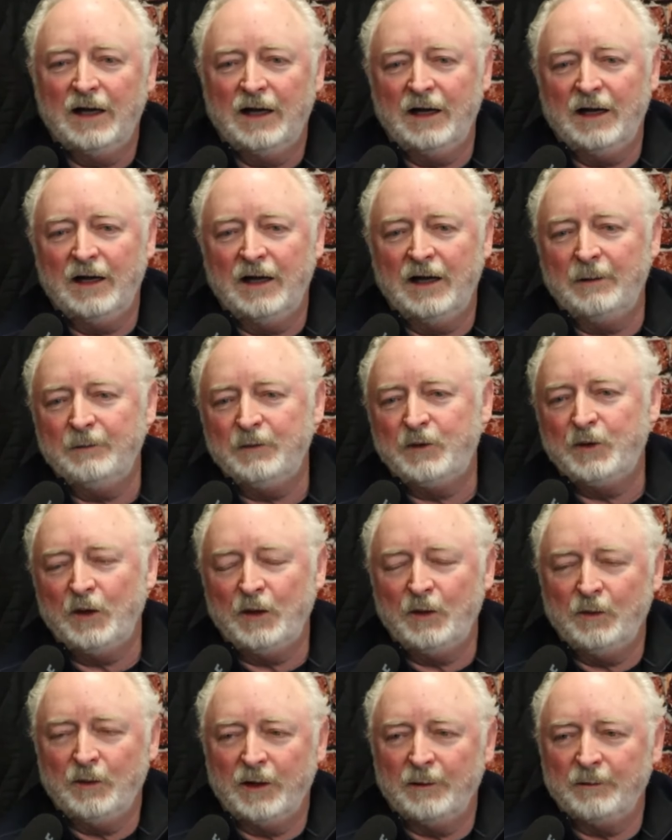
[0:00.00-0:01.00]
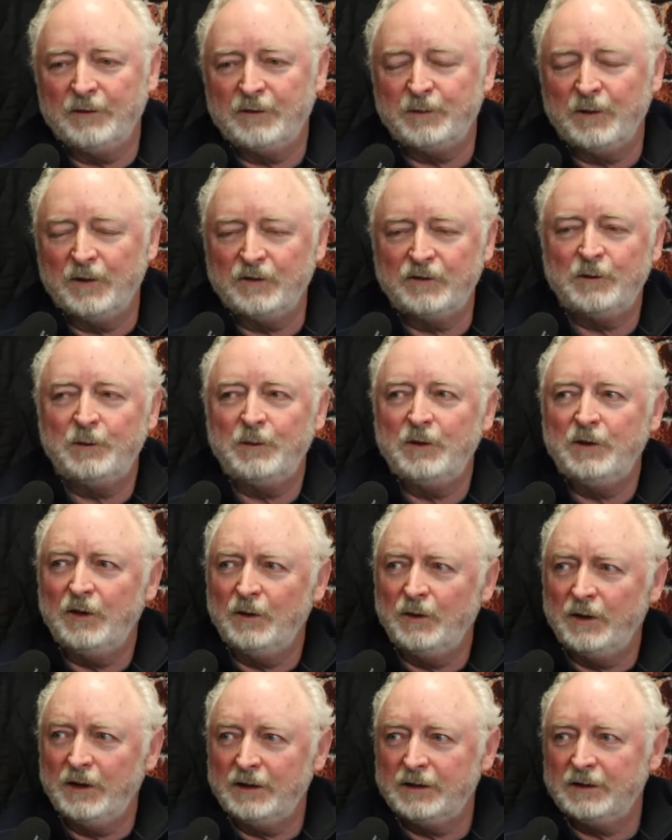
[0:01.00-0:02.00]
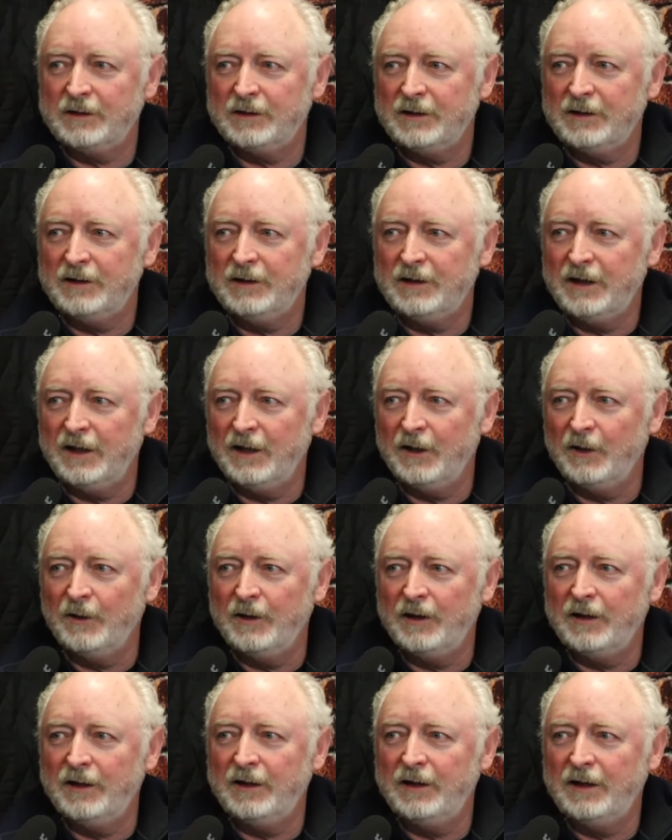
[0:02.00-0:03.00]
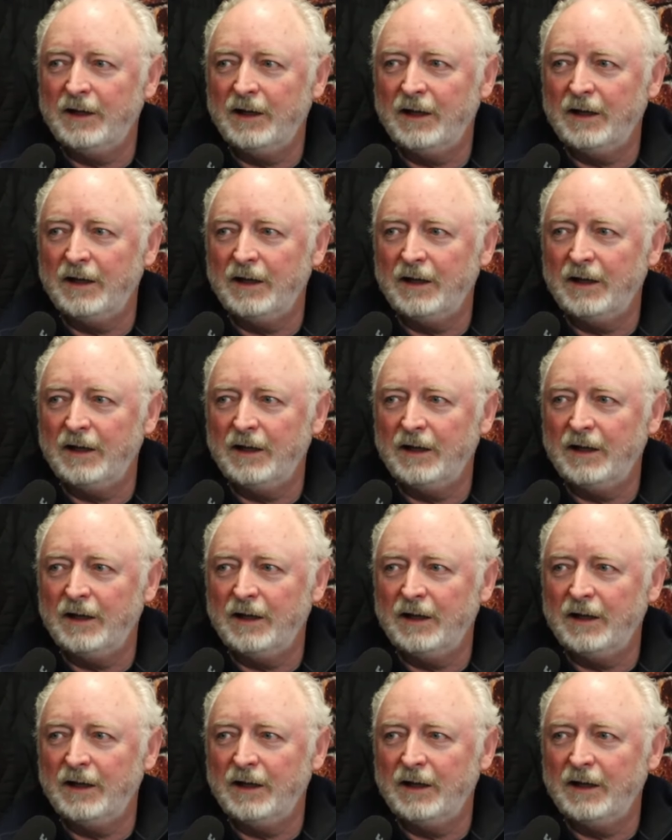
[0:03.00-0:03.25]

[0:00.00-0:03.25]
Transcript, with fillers: I'm doing what I'm supposed to be doing. You know. And, yeah, I do and,